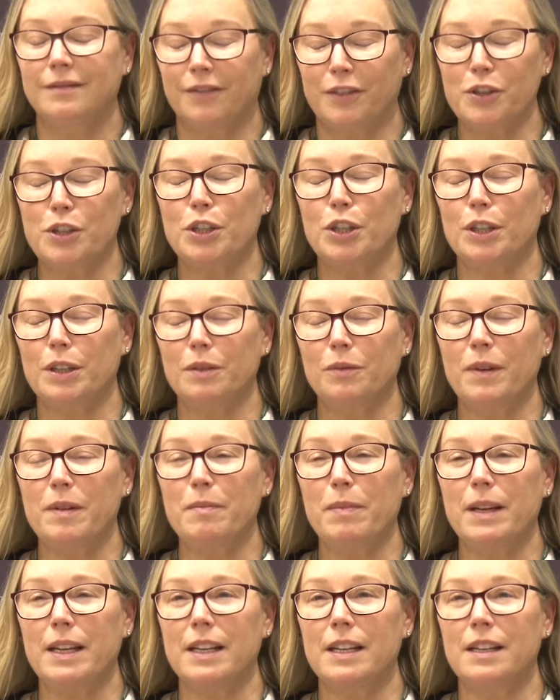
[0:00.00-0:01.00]
For sure.
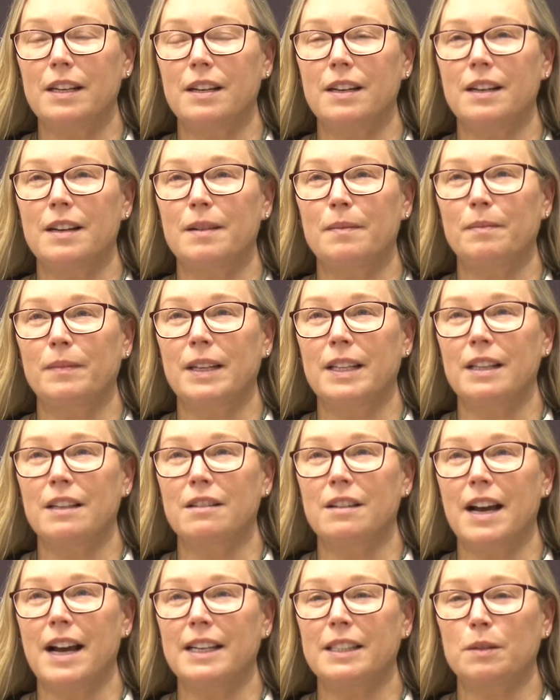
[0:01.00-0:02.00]
We've been in
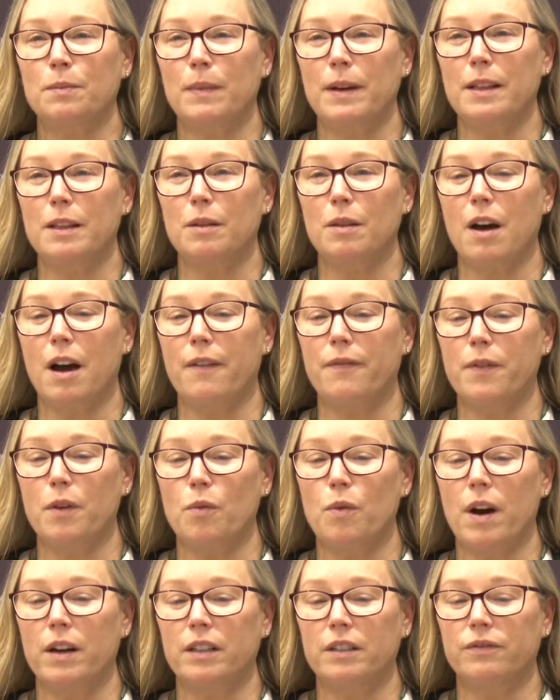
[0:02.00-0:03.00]
the last month off the
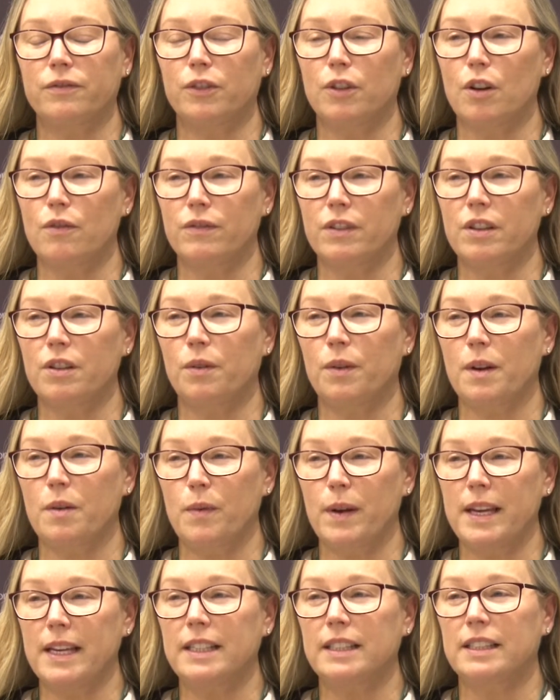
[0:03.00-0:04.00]
water for over 3
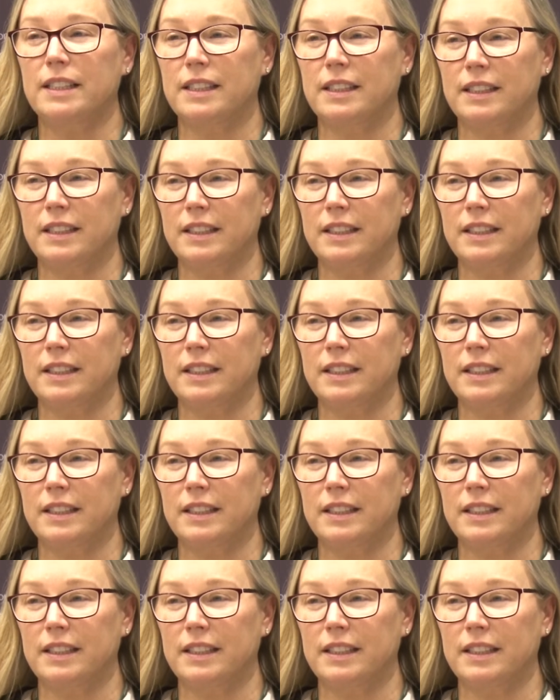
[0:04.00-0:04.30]
weeks.